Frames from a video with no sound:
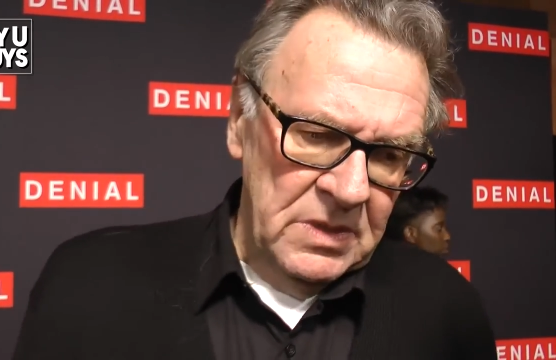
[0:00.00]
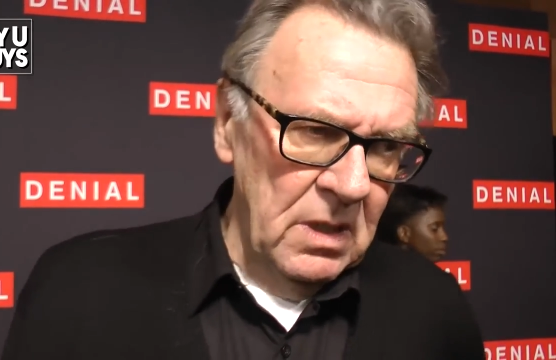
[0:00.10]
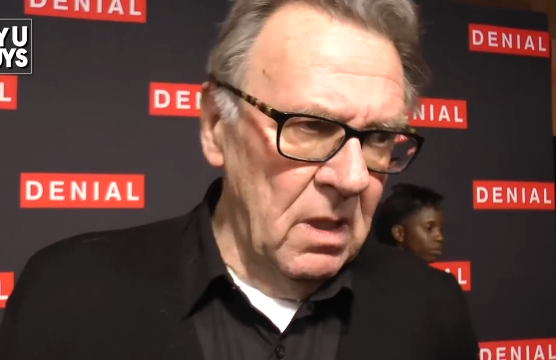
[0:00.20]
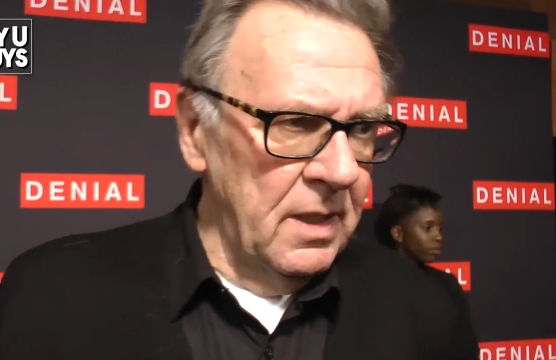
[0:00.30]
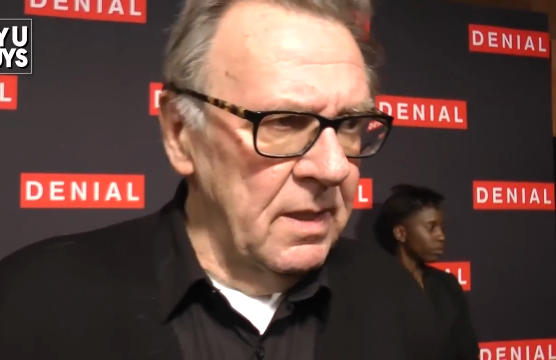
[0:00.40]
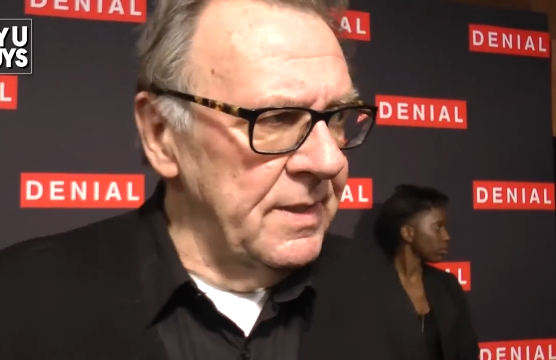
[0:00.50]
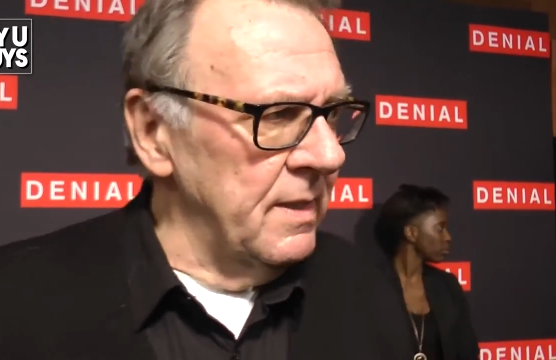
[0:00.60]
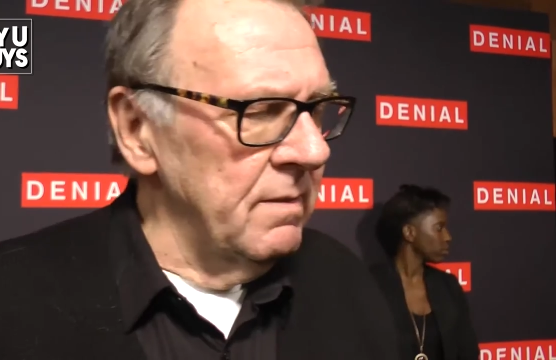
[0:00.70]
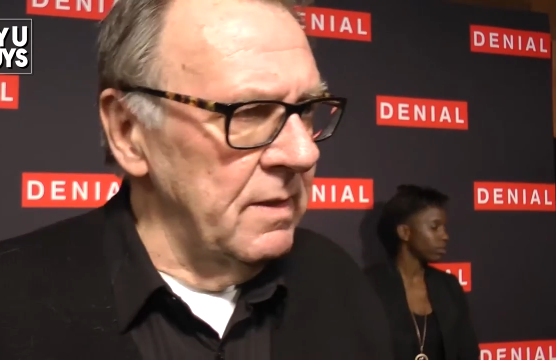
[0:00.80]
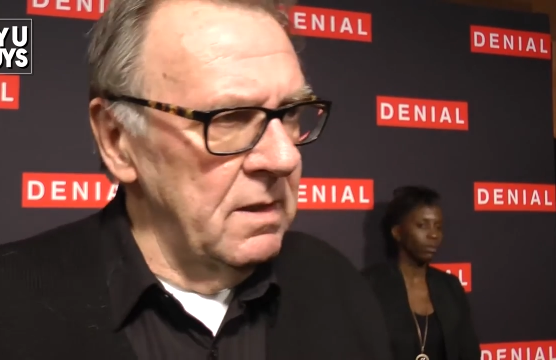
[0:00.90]
Speaker 1: You know, you
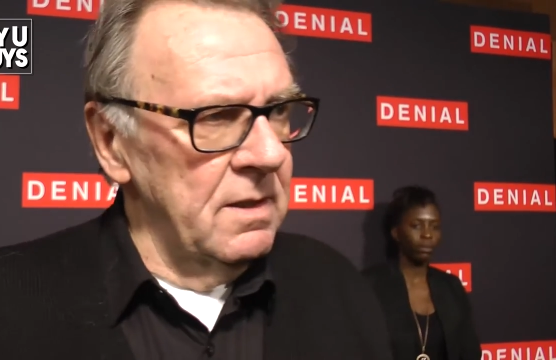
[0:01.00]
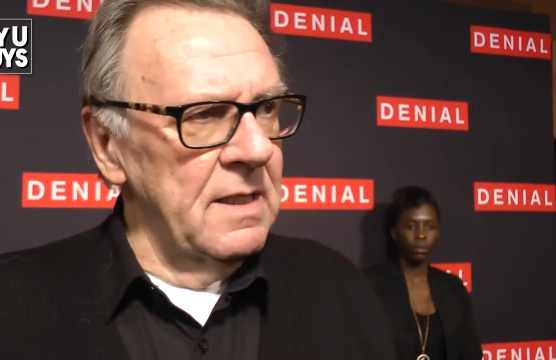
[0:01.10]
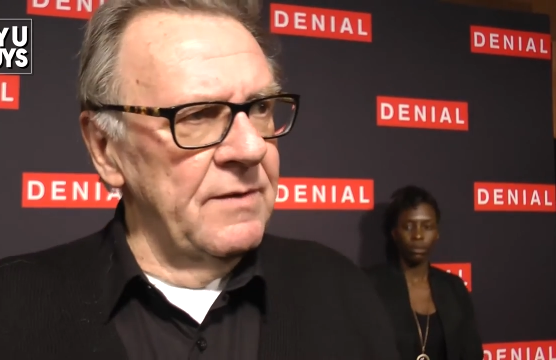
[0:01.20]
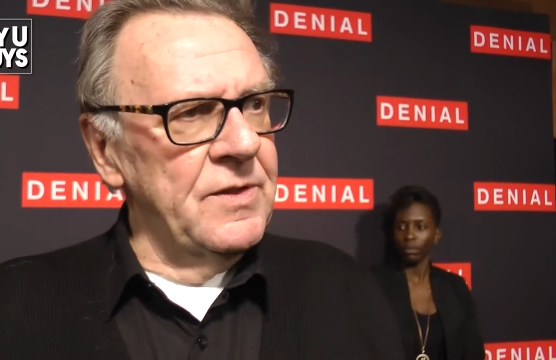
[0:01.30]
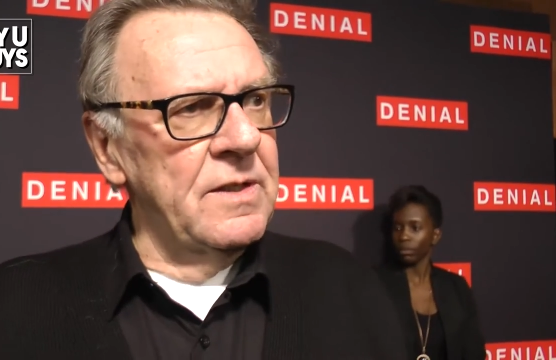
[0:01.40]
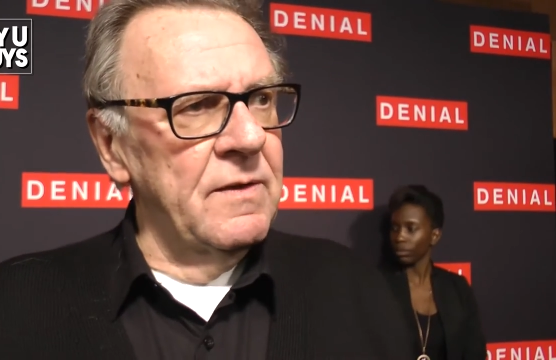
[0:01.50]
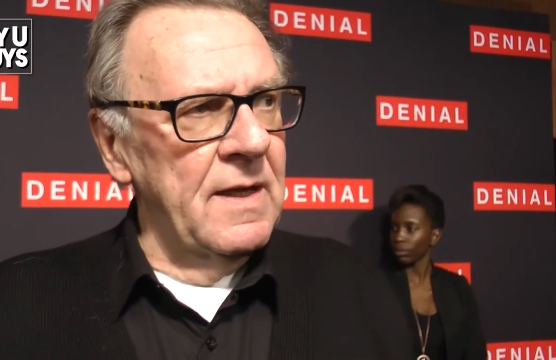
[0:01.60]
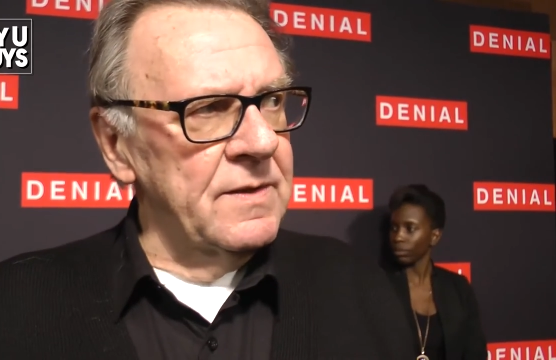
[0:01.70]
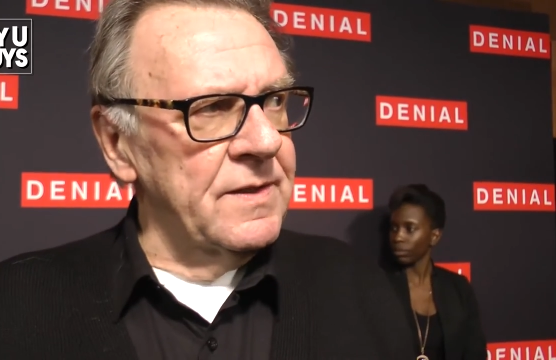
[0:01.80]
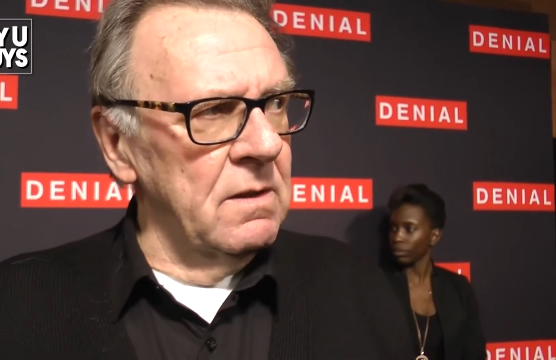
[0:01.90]
didn't have to do
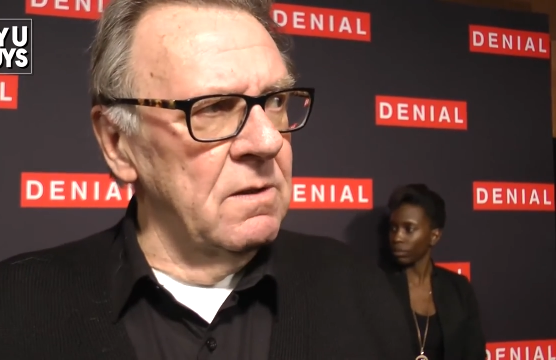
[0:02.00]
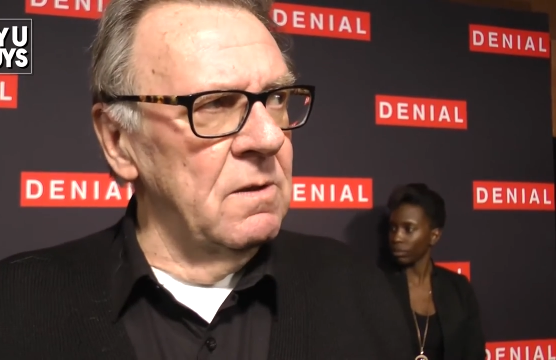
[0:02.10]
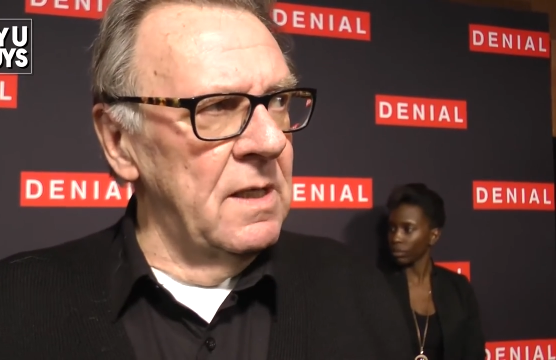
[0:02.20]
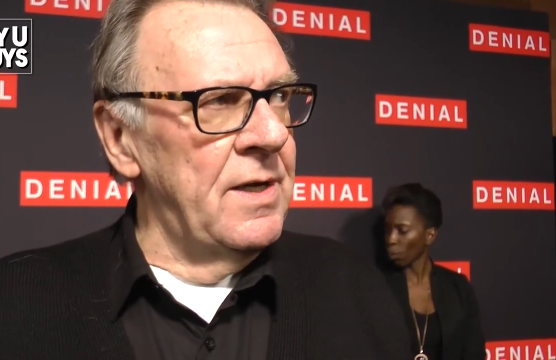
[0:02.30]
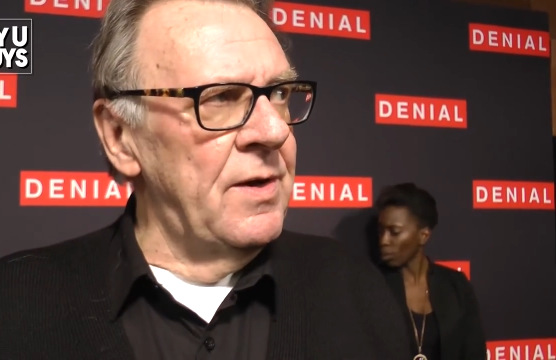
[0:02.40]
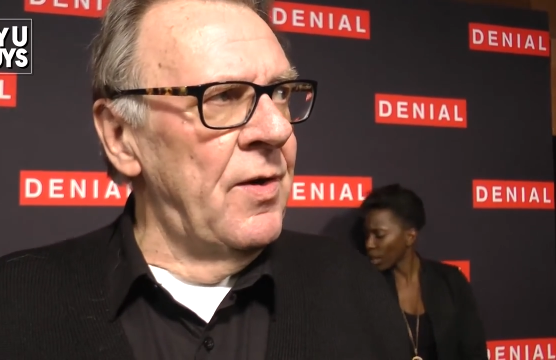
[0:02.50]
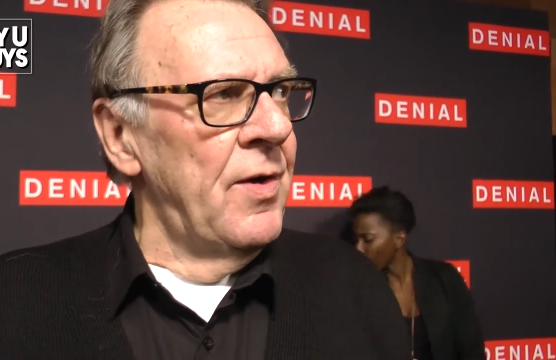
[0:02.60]
that. So